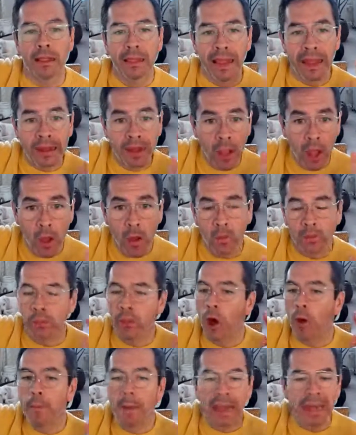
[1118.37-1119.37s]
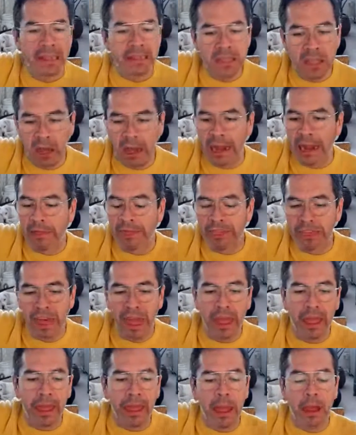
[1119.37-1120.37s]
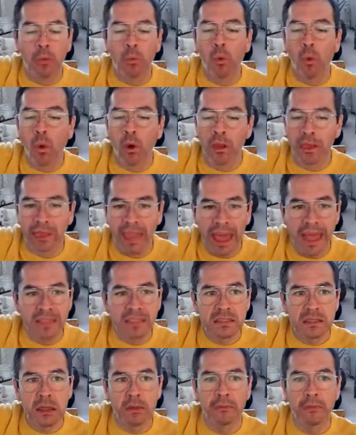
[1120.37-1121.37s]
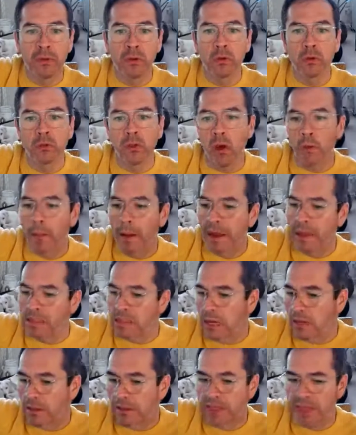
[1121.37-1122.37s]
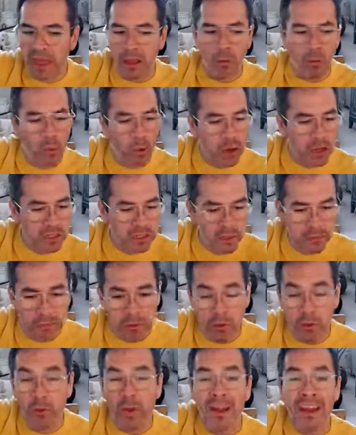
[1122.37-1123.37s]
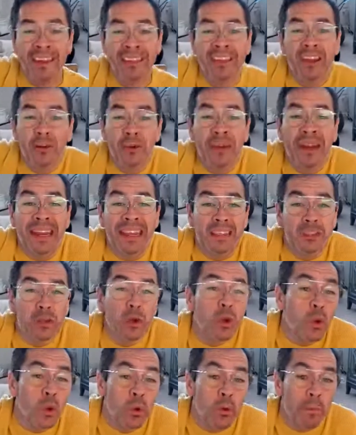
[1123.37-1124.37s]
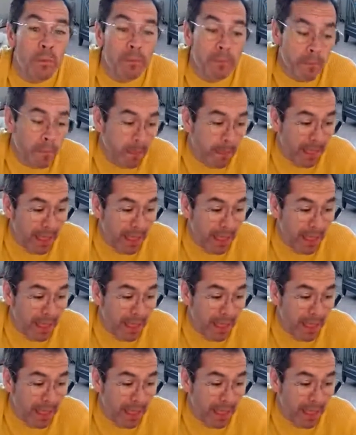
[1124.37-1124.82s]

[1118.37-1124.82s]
Let go. Nobody's going to think less of you. Nobody's going to think worse of you. They already do.